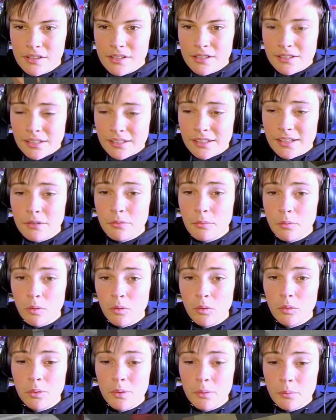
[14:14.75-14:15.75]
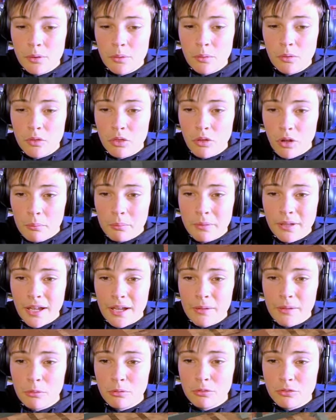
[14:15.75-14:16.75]
Sadly, we will not be
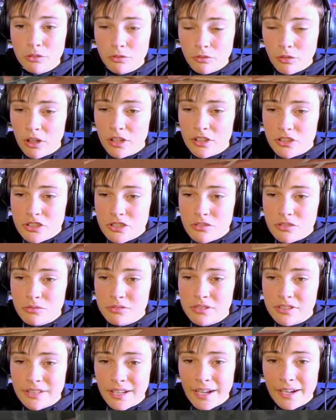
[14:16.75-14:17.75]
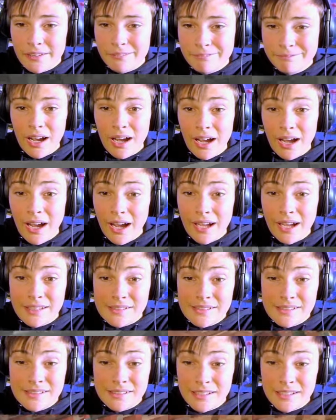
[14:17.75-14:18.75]
able to ride Duel today, as